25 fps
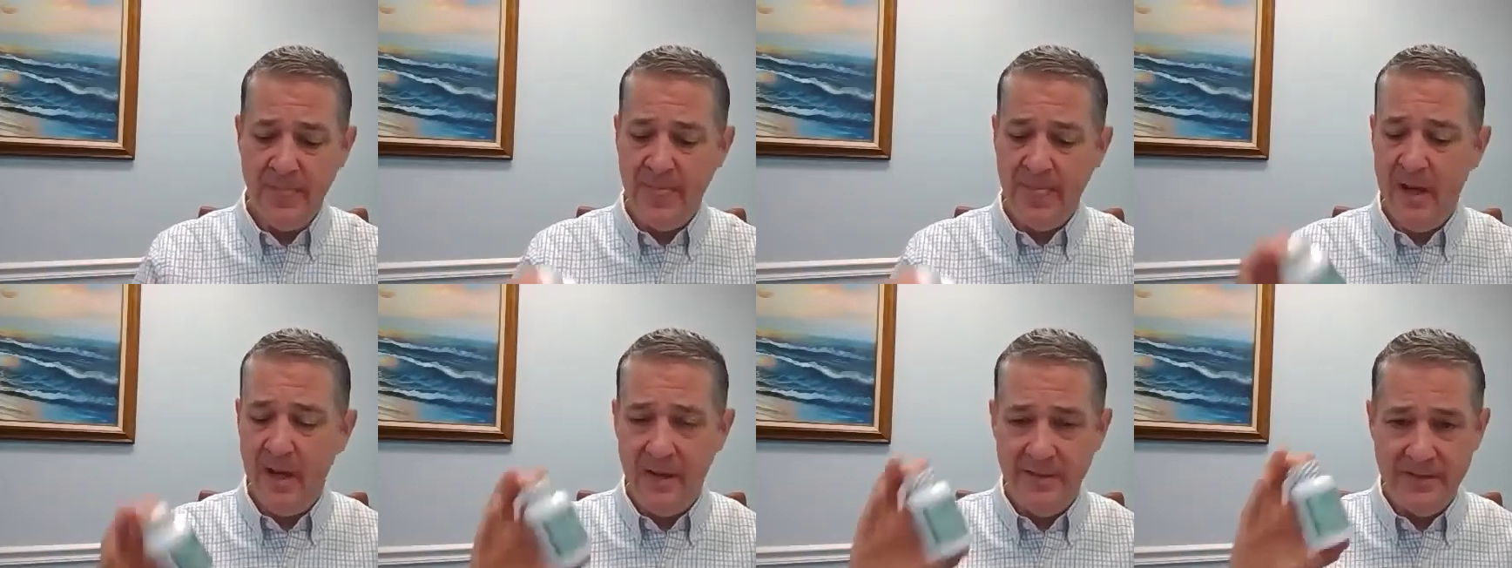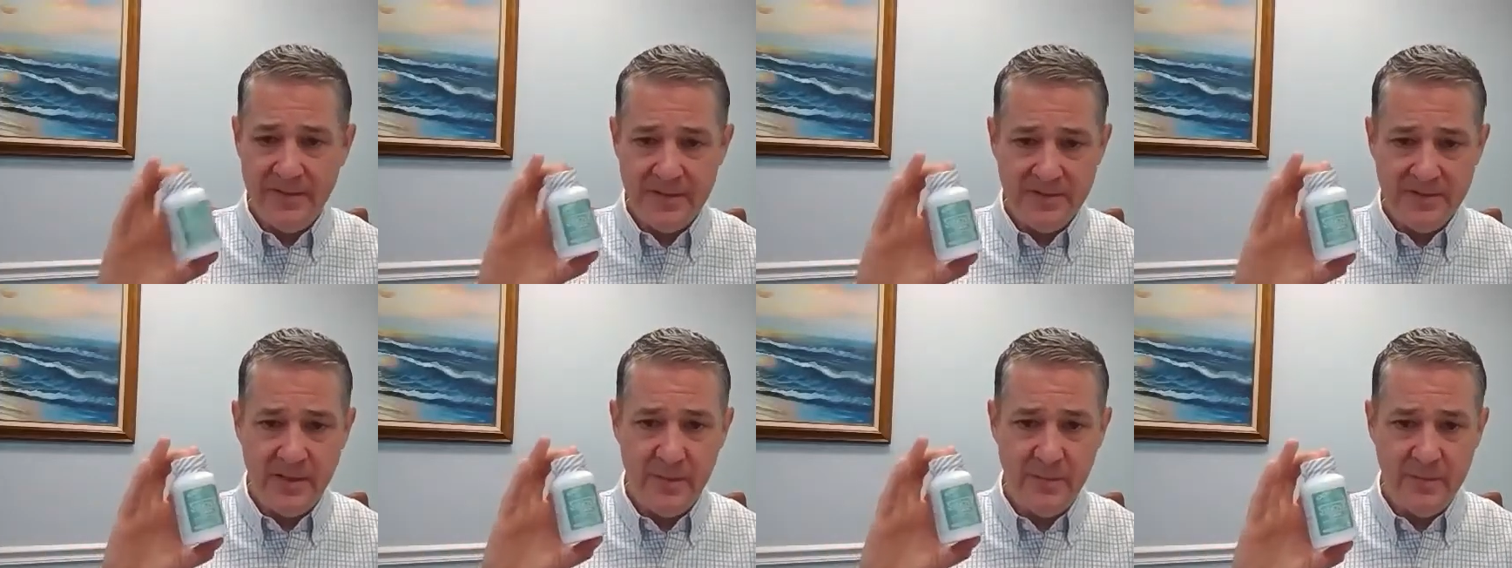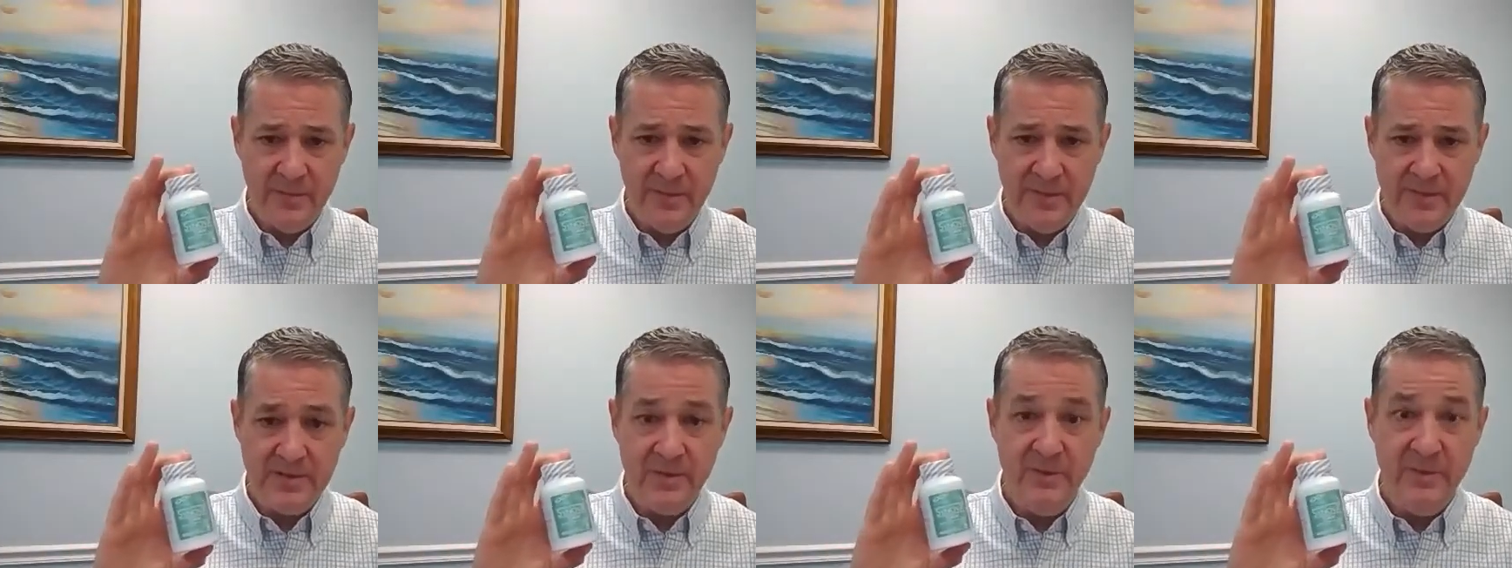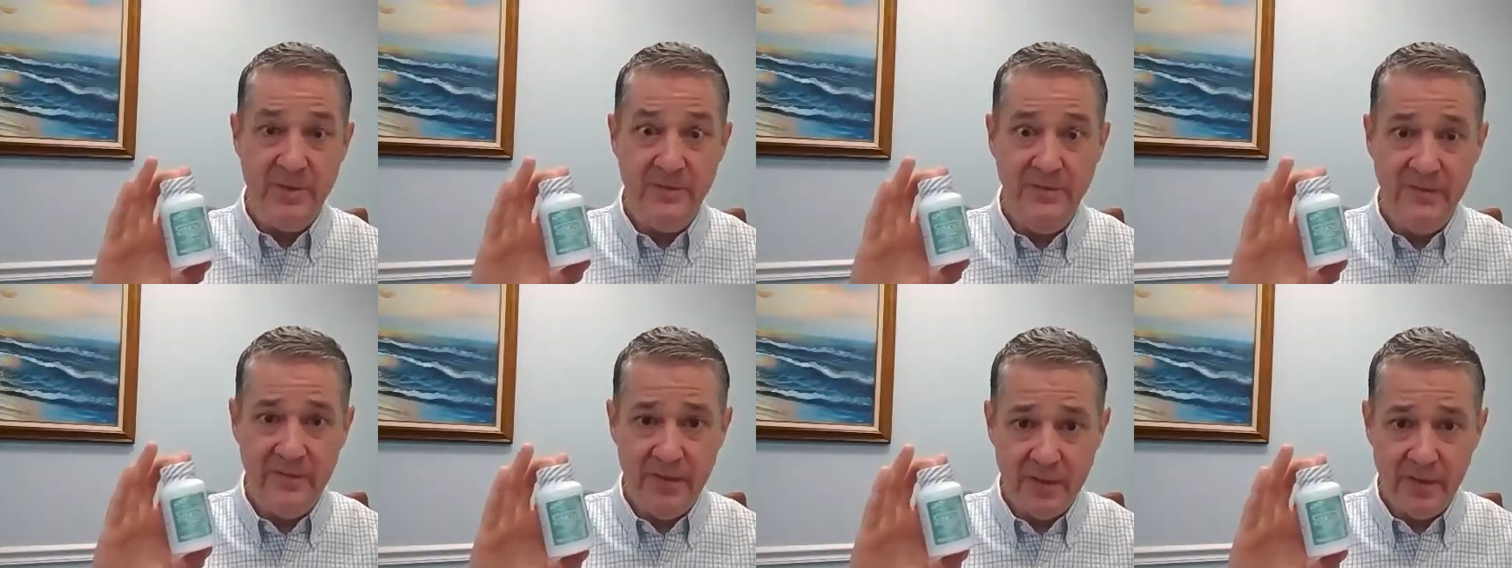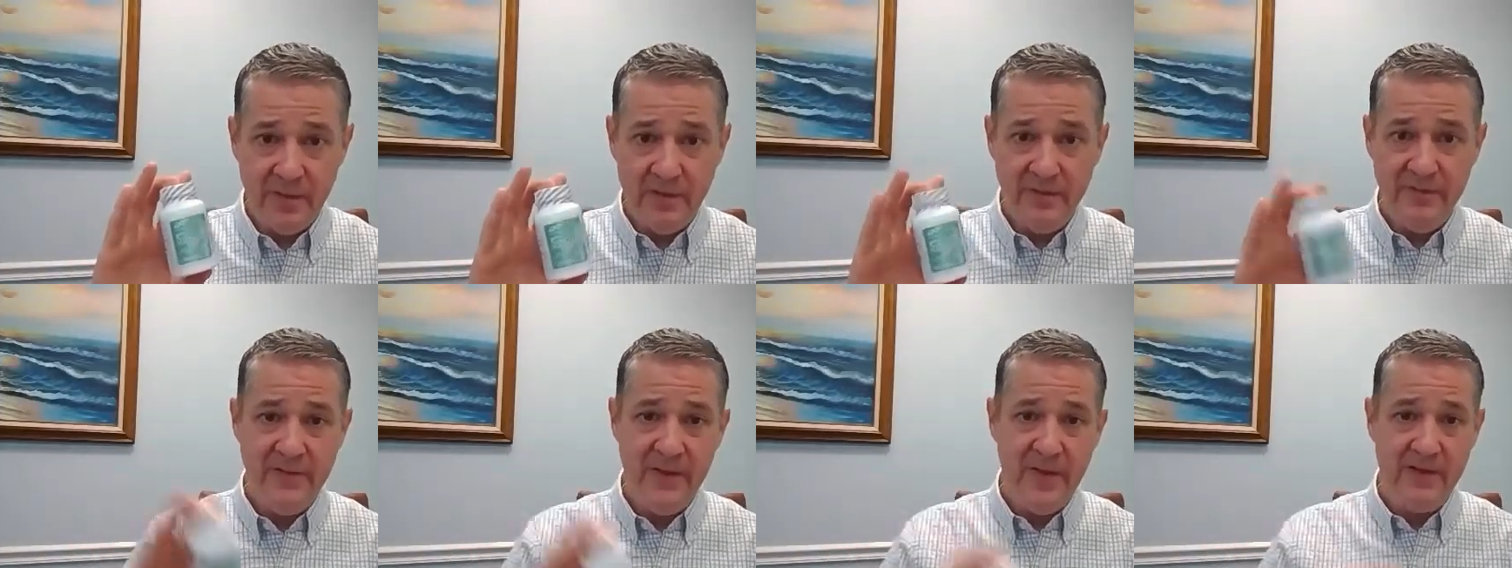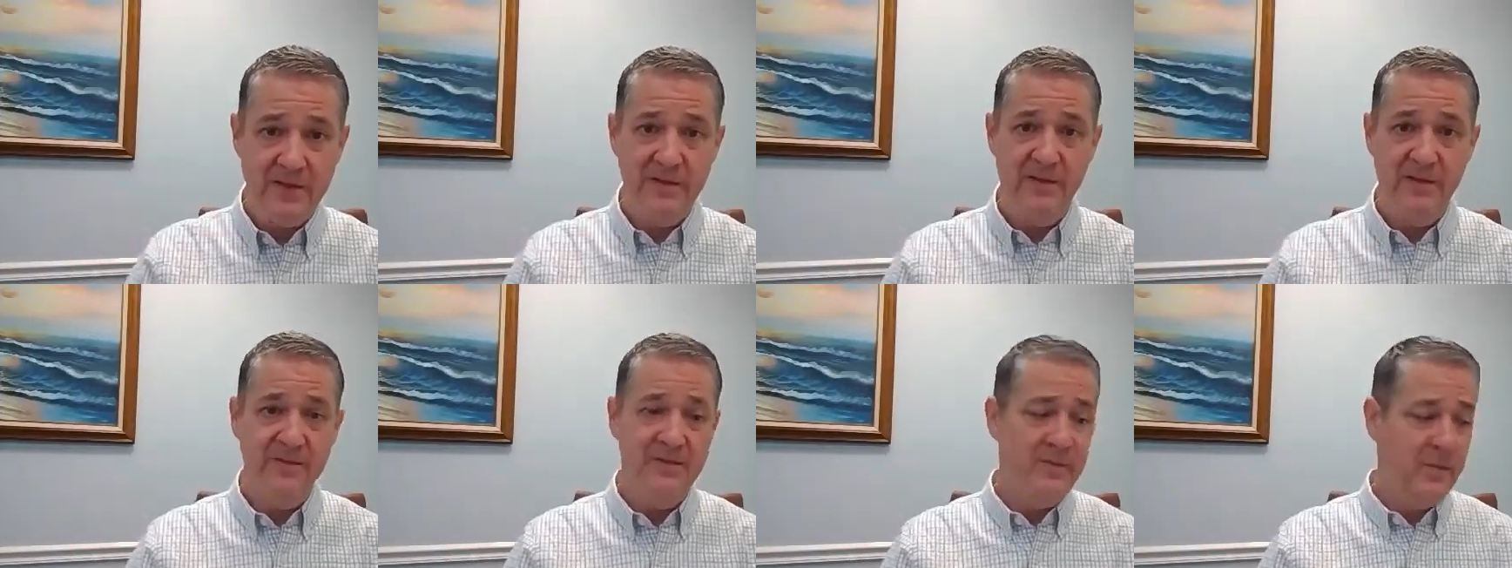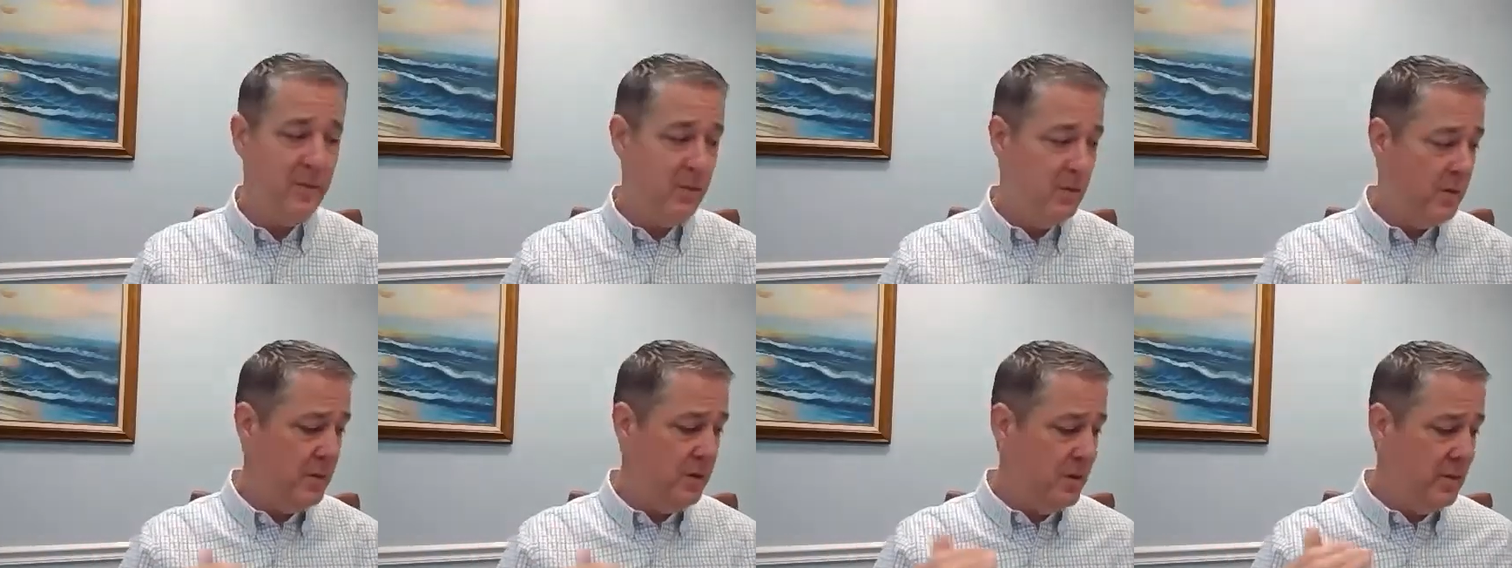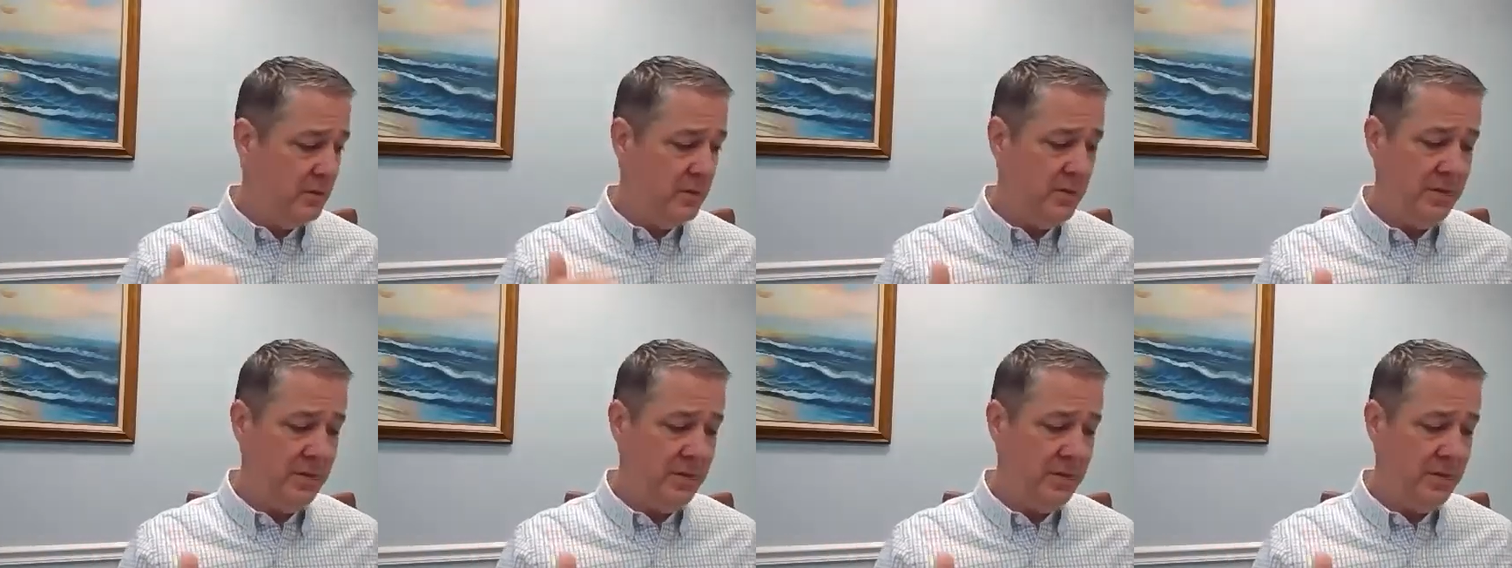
uh, these supplements can be very effective for